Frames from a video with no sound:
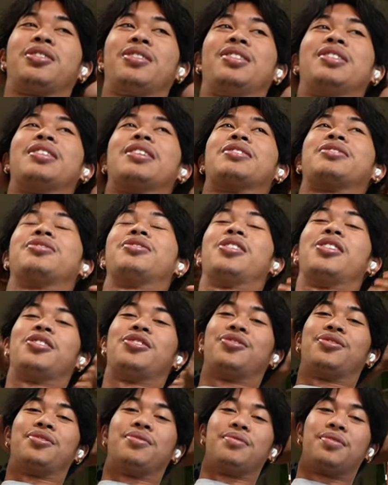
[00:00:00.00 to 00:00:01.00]
to the
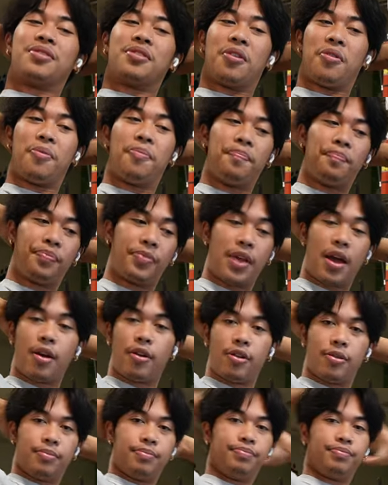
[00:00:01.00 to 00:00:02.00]
destination. So, I
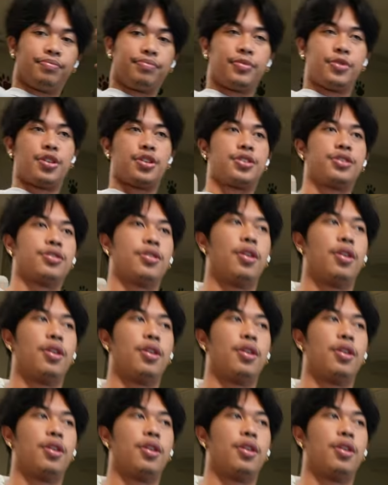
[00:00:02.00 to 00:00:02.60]
don't know just